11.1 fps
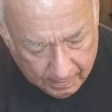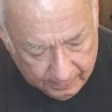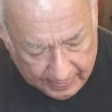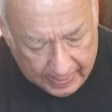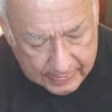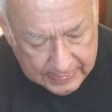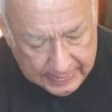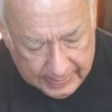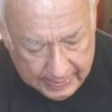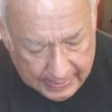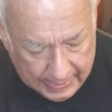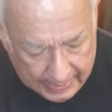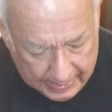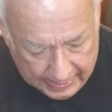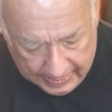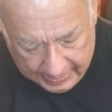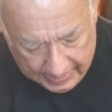that
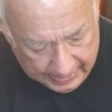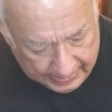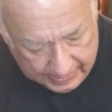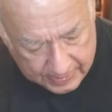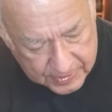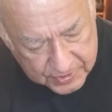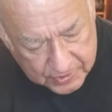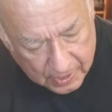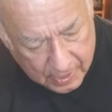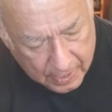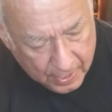is